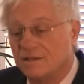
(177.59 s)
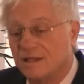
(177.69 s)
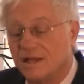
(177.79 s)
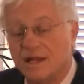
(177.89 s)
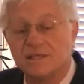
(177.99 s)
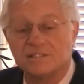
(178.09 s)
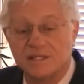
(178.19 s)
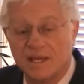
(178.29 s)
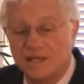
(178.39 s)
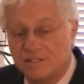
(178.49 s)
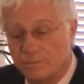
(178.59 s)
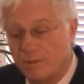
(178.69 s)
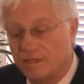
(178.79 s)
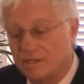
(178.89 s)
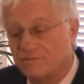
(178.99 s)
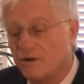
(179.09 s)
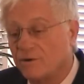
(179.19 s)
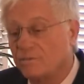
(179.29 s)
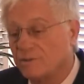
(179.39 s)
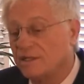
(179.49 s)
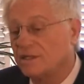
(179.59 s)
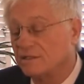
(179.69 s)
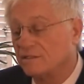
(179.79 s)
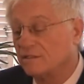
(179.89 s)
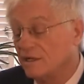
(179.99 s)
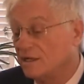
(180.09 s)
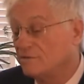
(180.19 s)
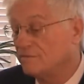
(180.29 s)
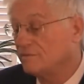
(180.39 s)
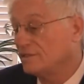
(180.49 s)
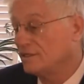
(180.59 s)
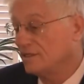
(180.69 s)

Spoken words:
that highest aspect of our being, the love,